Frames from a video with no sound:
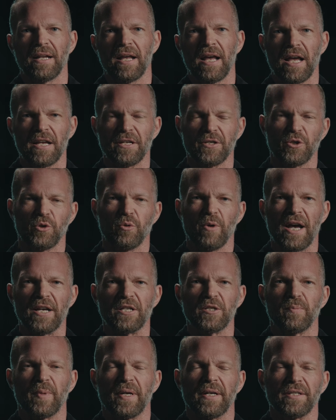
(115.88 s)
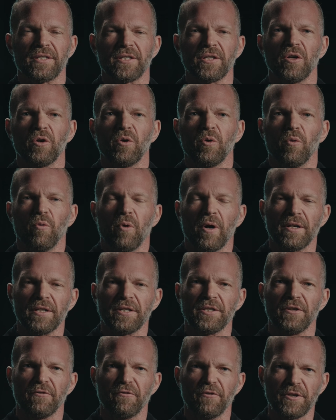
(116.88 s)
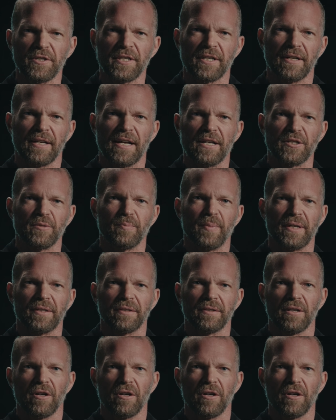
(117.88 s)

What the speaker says: has 2 aspects. One is the physical aspect.